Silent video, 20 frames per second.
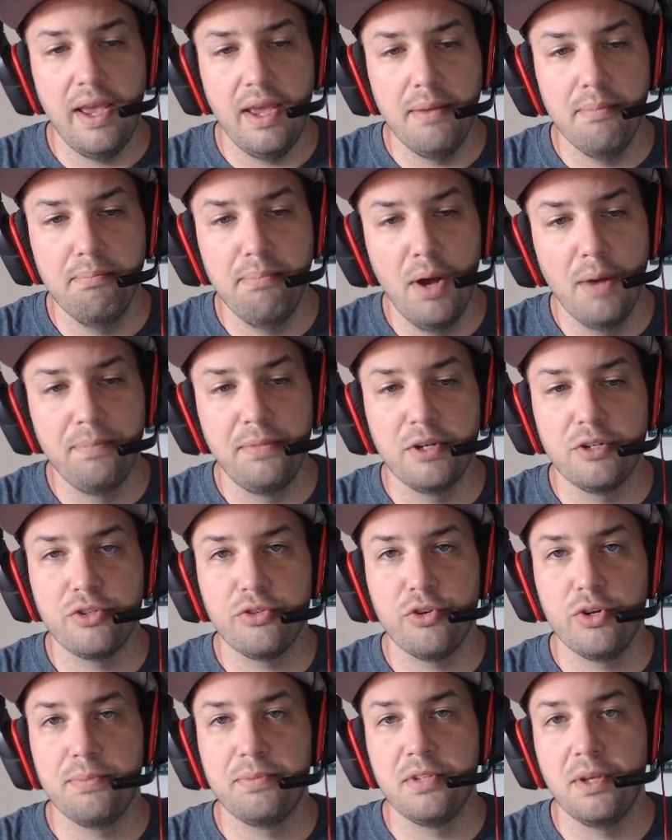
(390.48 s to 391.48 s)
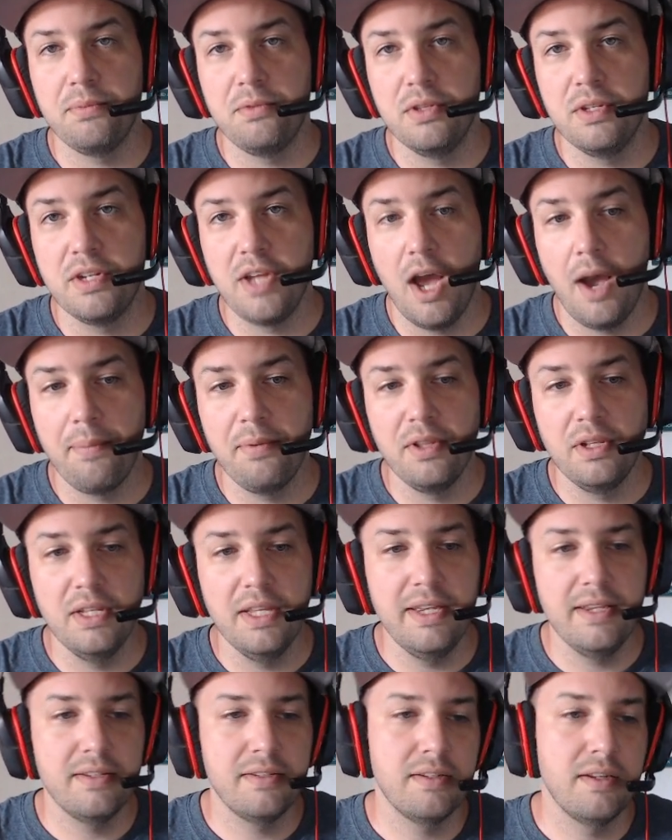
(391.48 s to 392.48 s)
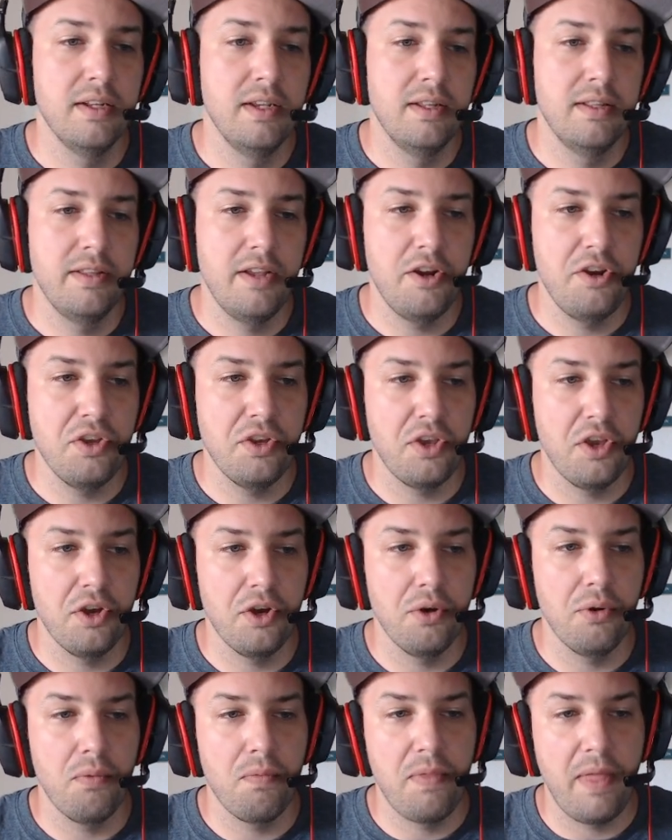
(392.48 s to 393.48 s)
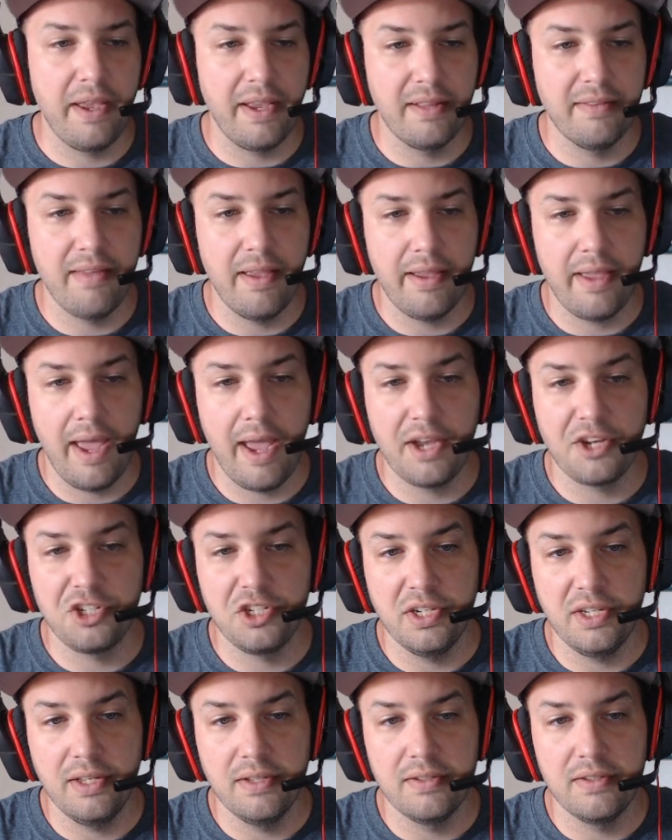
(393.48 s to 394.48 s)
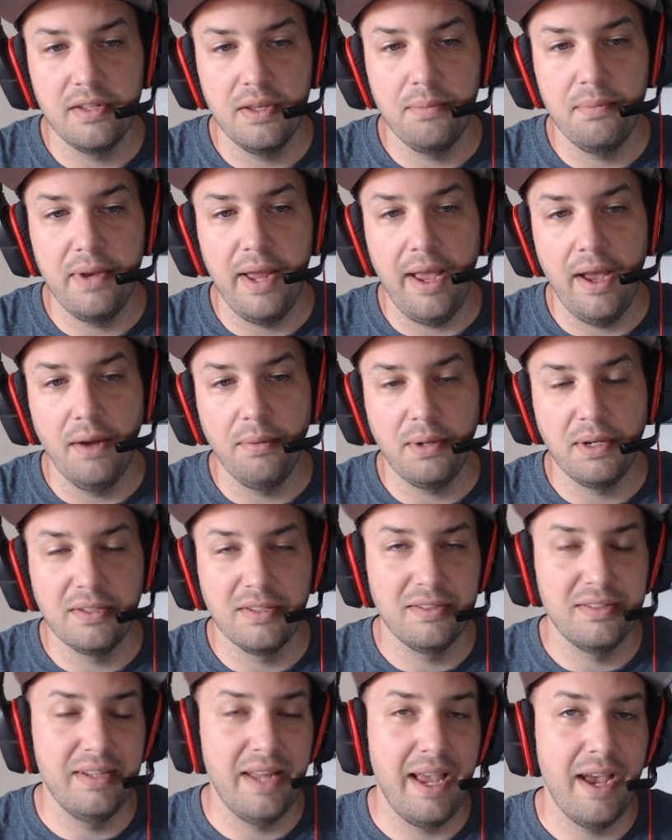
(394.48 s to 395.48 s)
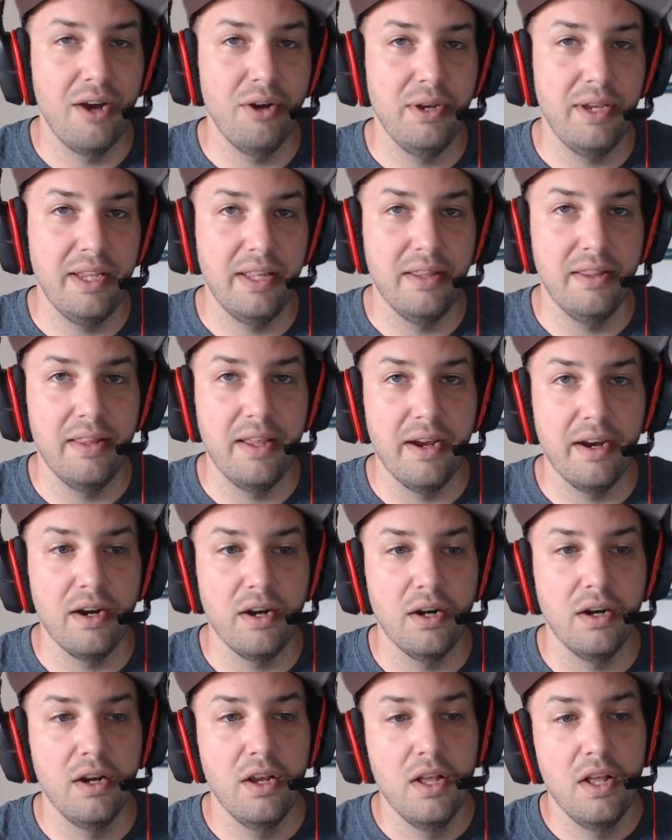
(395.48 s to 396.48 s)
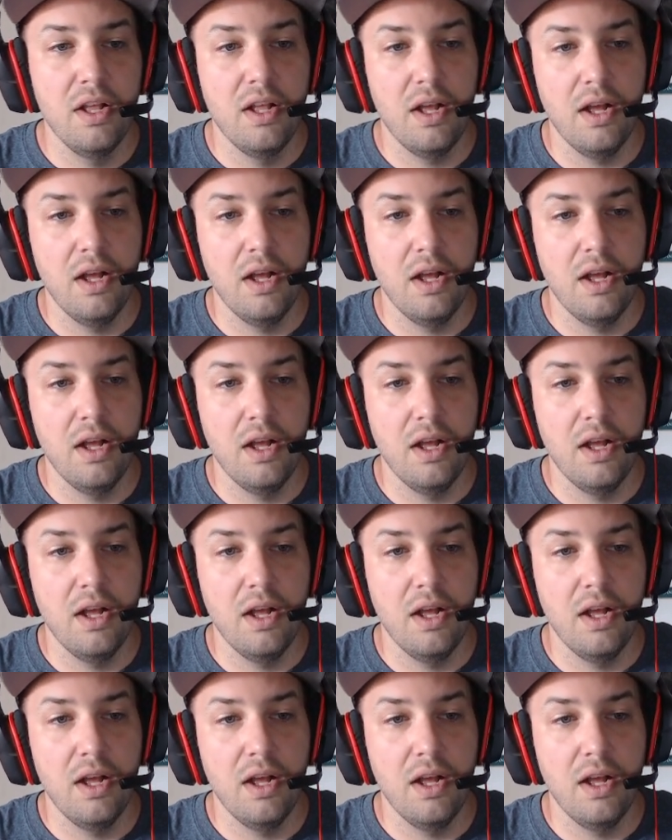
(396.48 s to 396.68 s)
and bump their scripts up to the top of the list. There you go. They can take action against them now because it's now in their